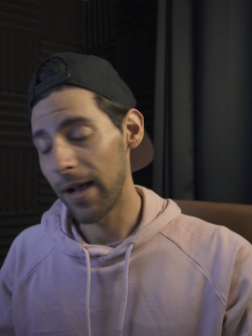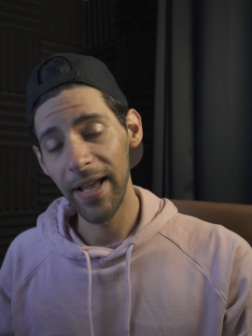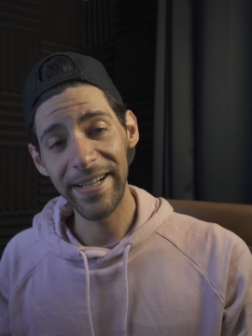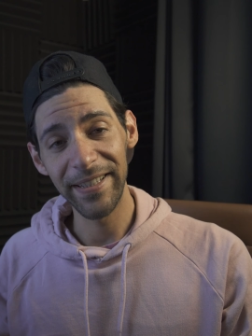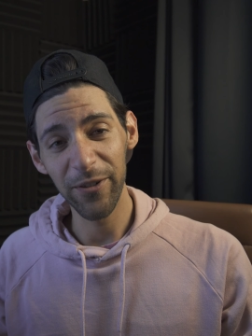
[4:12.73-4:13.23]
I
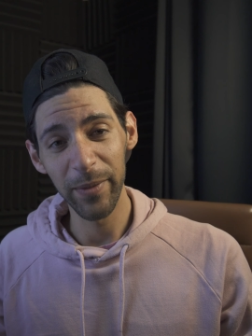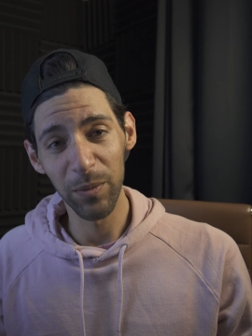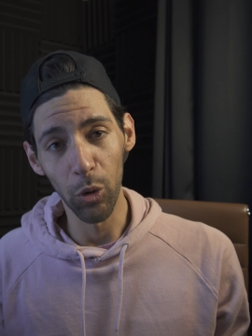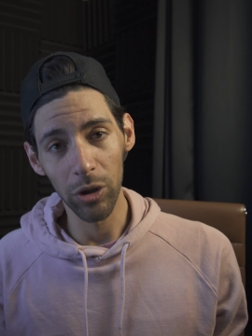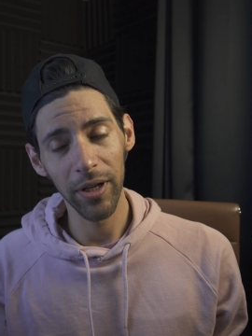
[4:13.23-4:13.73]
had a little
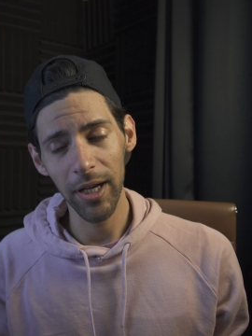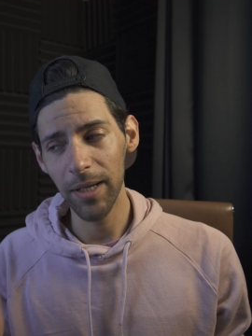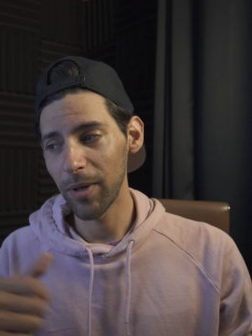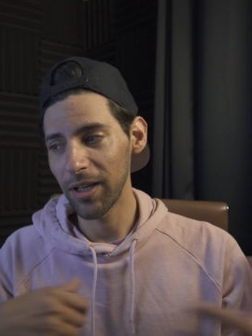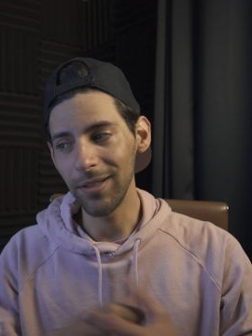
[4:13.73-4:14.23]
bit more
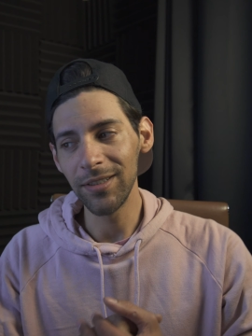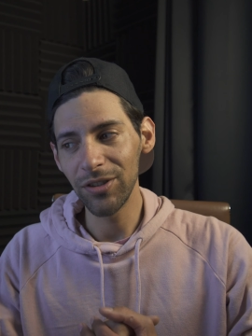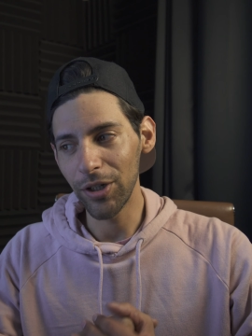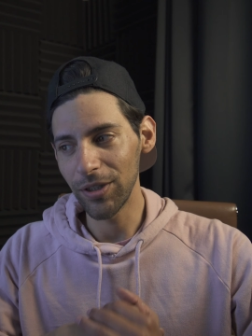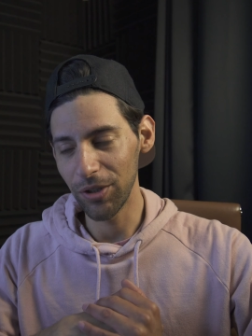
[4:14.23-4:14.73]
time. I got
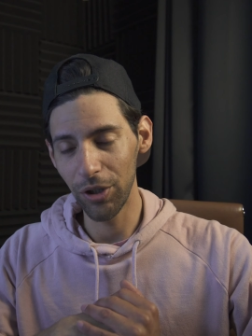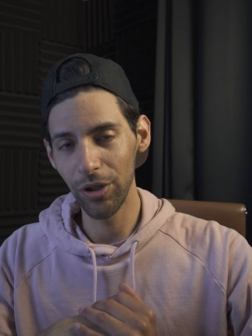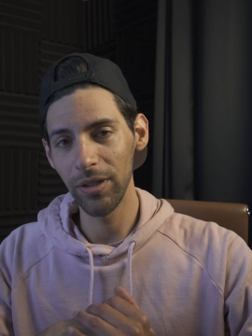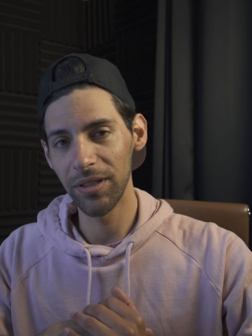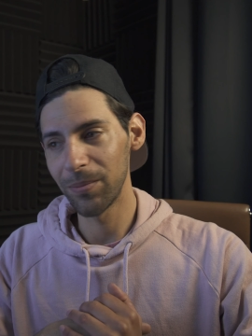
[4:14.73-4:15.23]
started
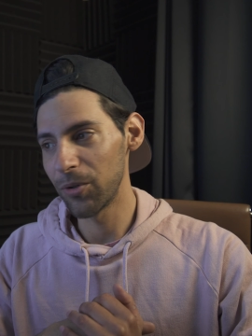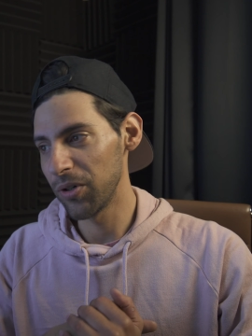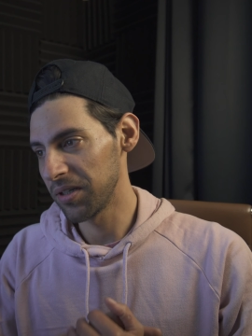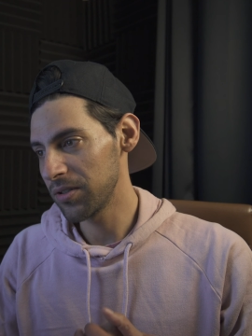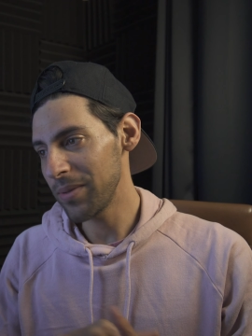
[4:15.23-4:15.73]
early in the
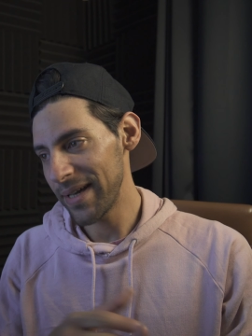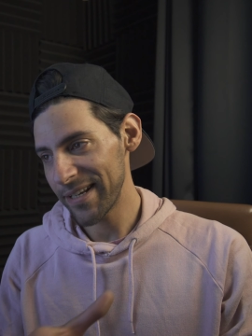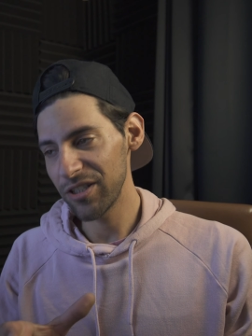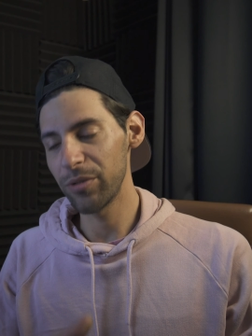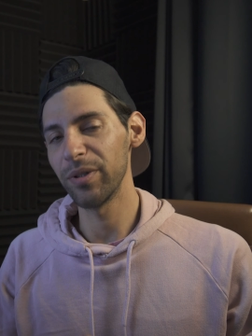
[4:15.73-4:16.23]
morning, so I
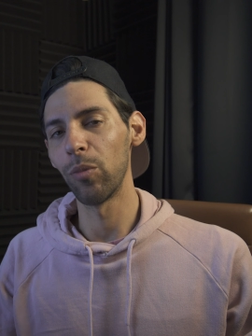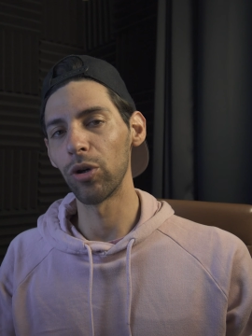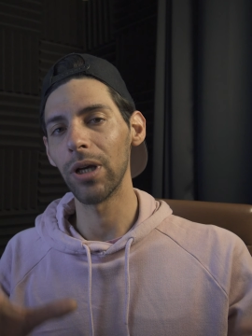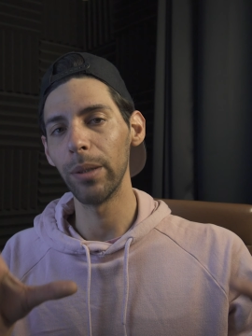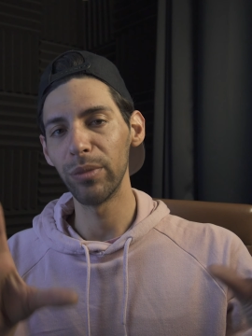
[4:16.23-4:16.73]
had a little bit
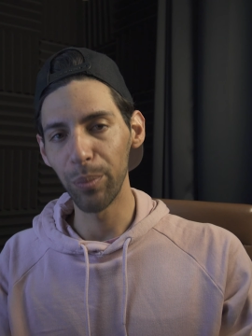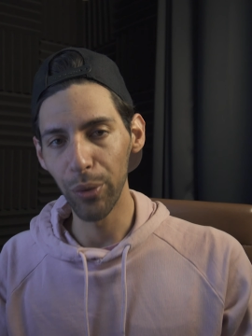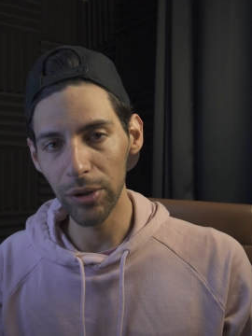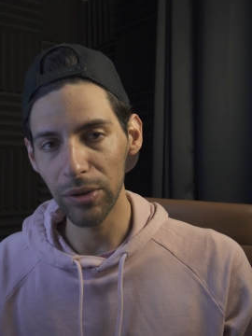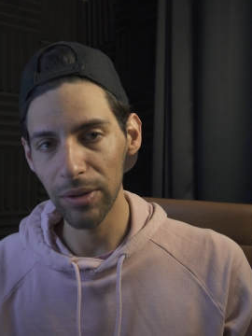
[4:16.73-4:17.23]
more time to
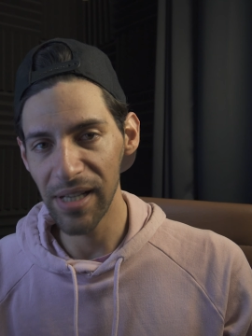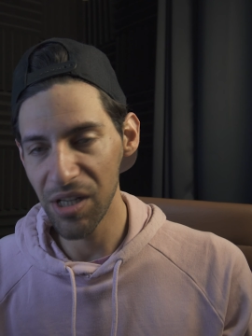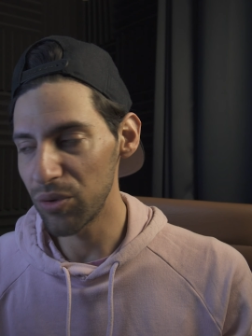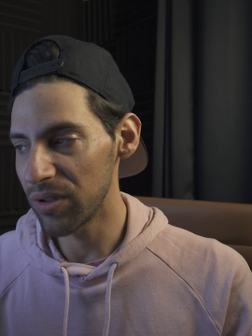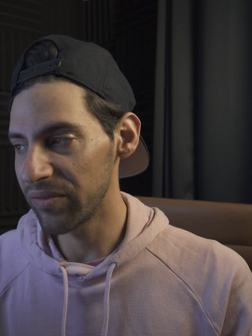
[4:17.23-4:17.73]
put
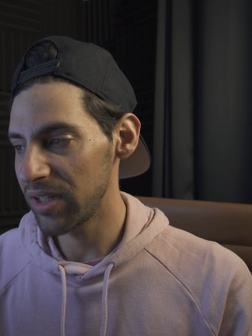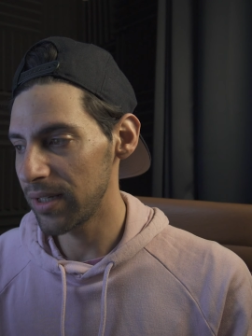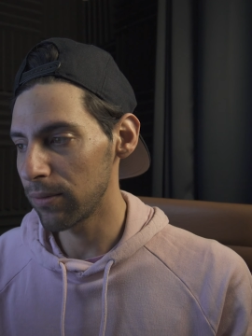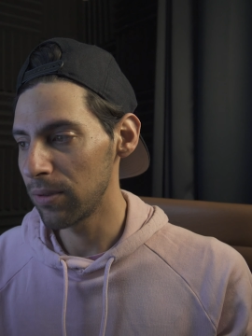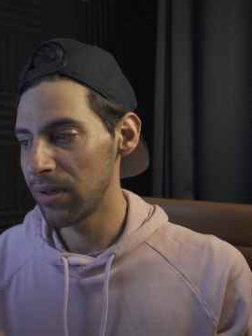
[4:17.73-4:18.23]
into the
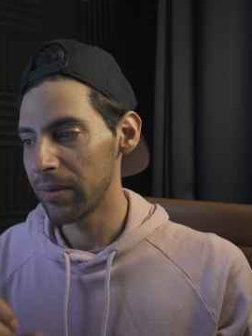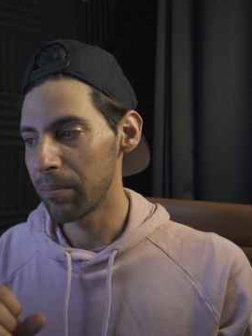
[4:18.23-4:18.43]
video,